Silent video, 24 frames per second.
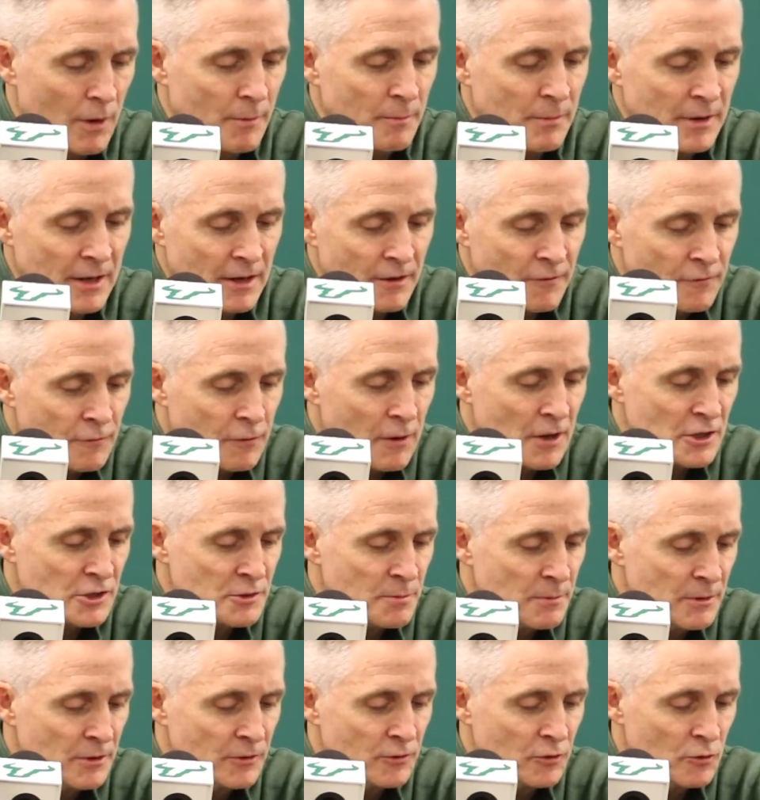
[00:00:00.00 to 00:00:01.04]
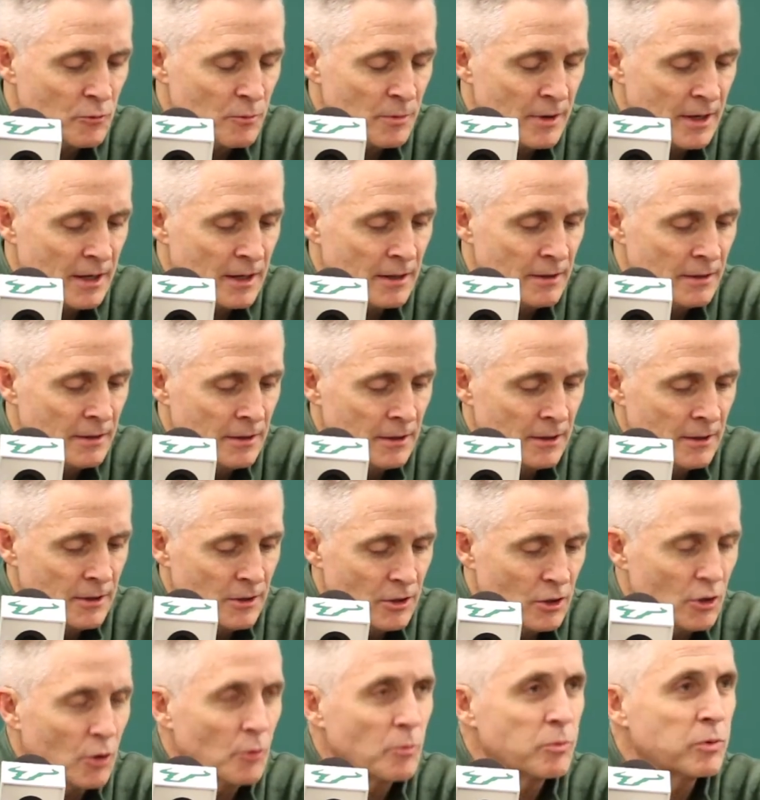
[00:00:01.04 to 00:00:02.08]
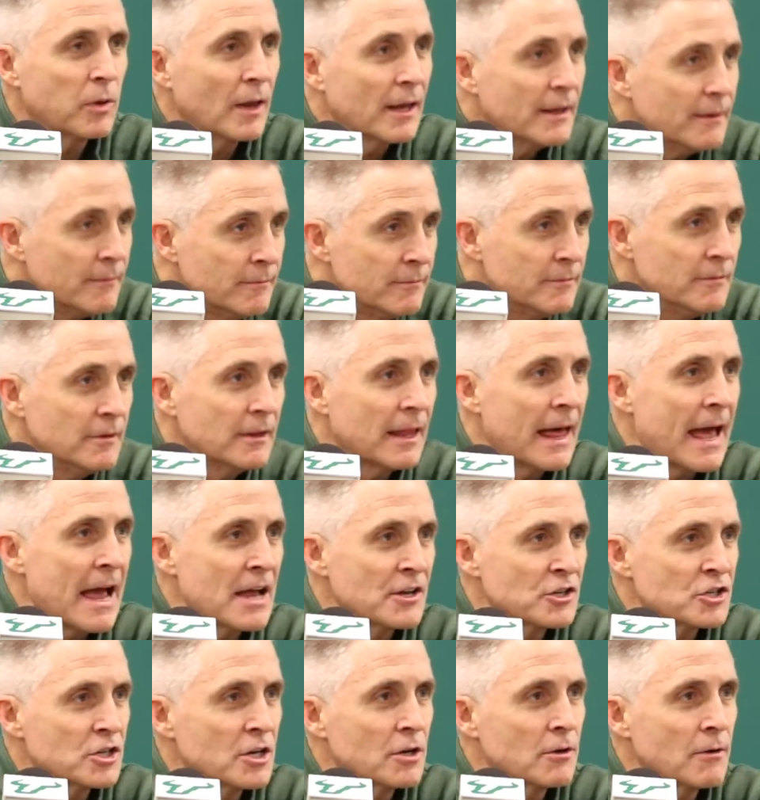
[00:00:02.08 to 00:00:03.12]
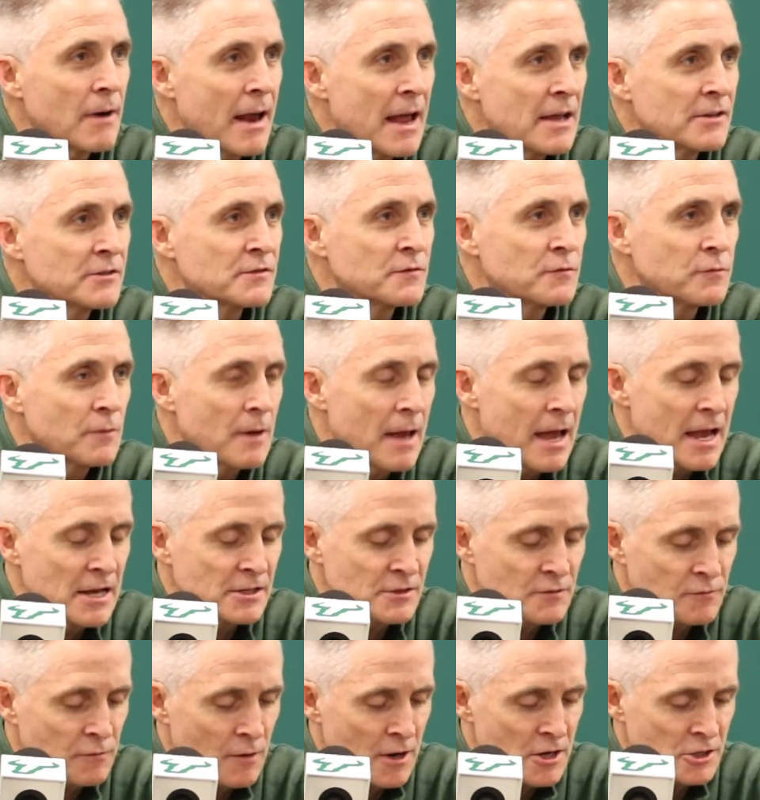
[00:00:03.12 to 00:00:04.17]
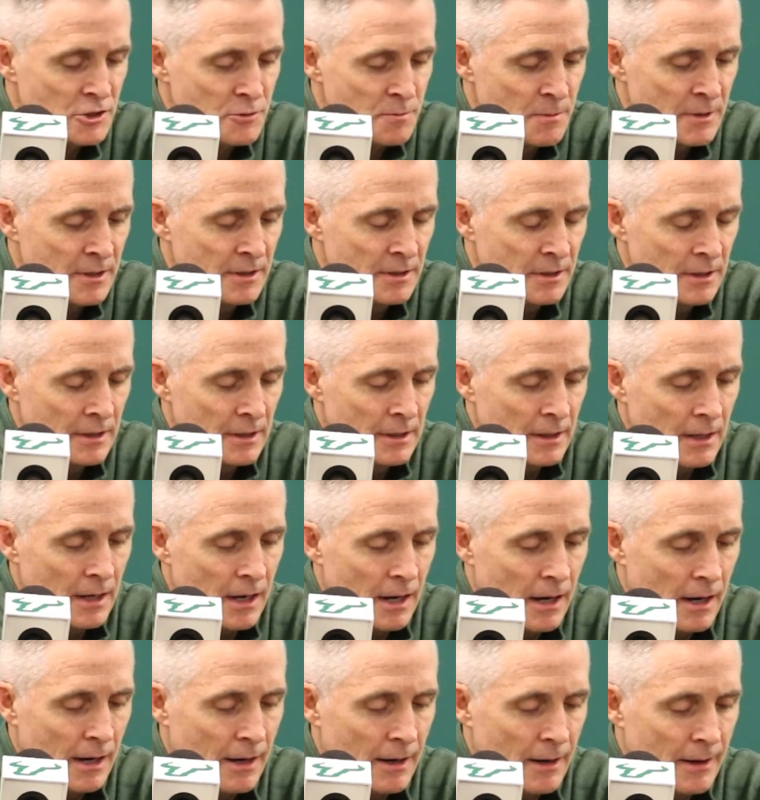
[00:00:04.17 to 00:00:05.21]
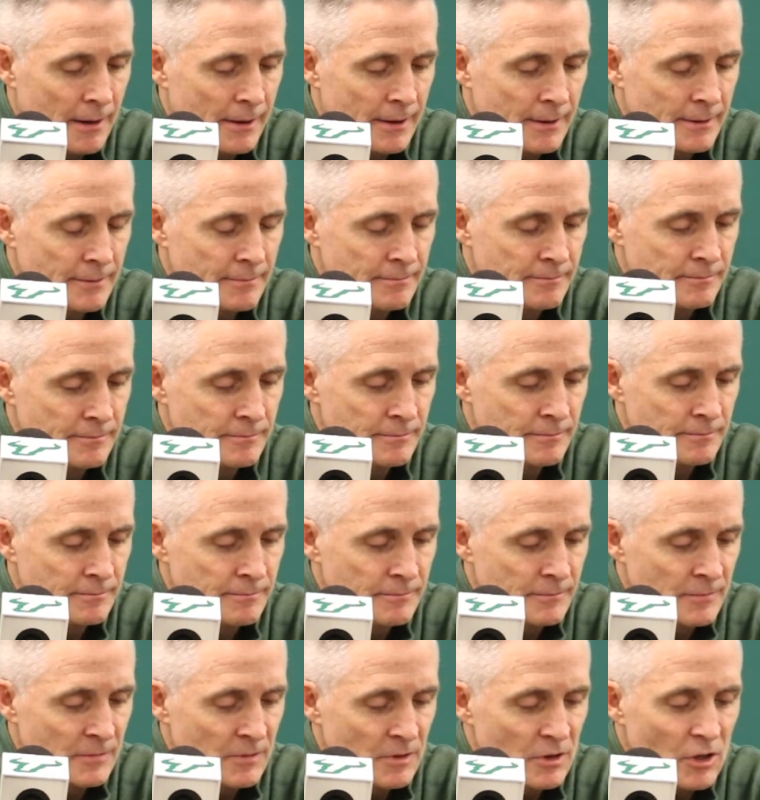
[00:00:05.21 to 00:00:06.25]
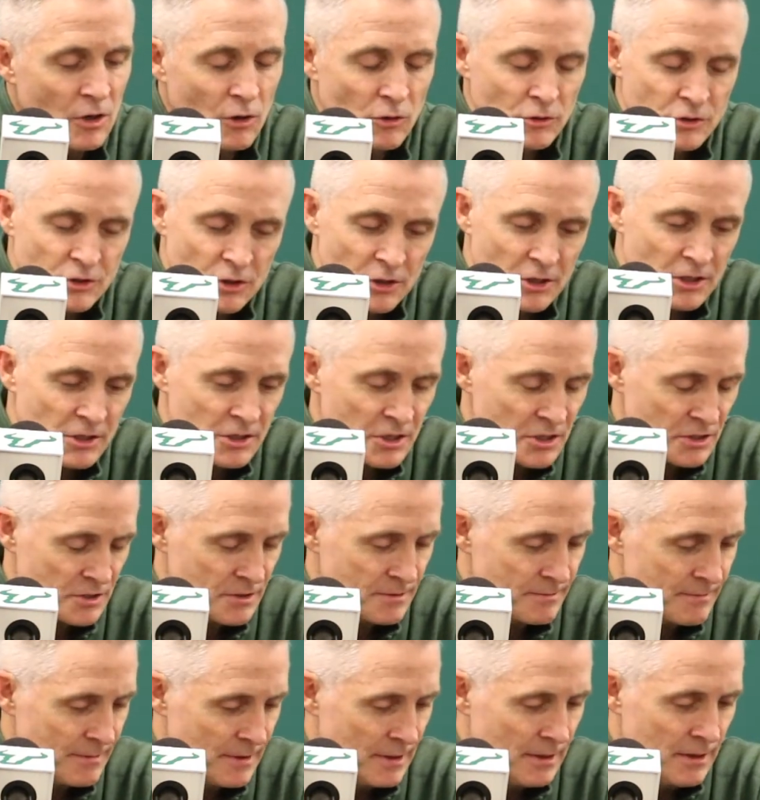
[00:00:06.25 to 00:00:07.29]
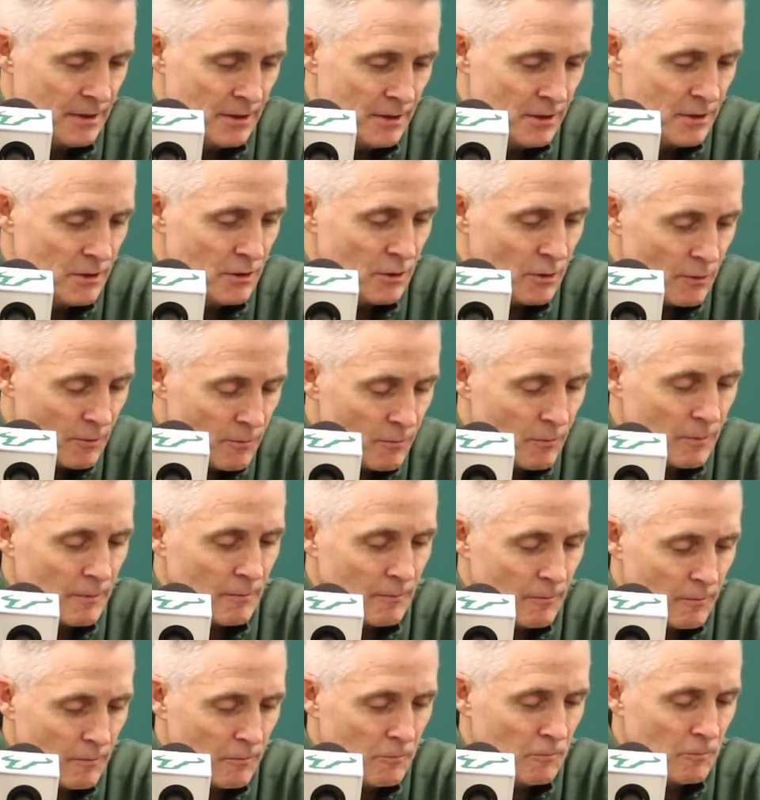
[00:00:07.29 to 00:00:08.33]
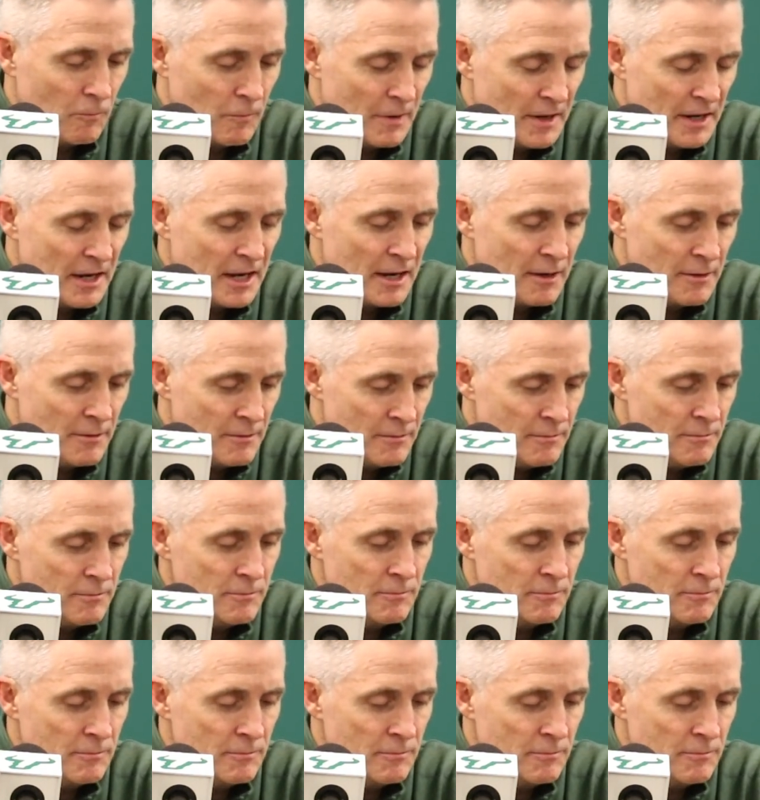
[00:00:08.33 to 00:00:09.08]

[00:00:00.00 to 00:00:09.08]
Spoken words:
being a freshman, two being, you know, played last year as freshmen. You know, so you just, we need,